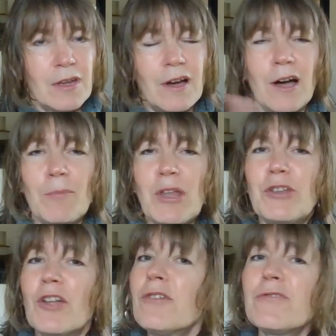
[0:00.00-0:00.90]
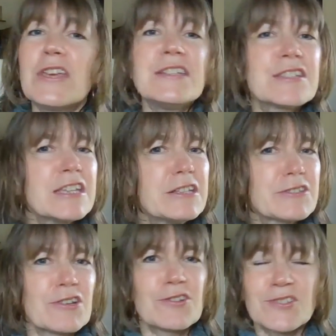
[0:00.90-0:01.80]
None of these
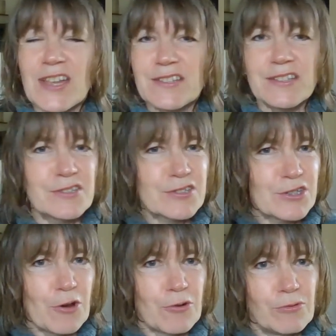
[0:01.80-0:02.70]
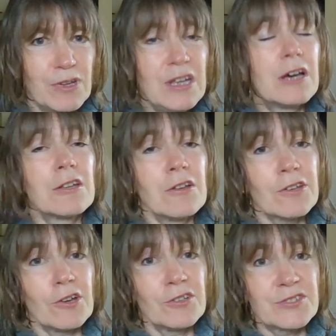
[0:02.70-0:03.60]
things are set in stone, and
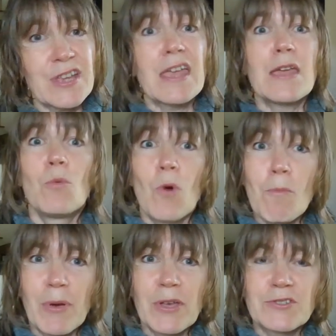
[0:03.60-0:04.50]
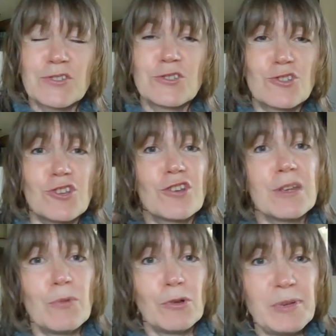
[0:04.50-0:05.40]
like I say, one person's
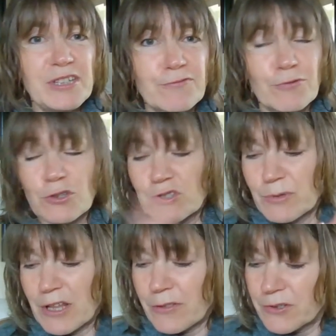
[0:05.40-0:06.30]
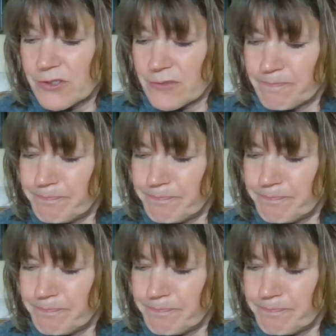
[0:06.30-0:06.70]
journey will be different to another's.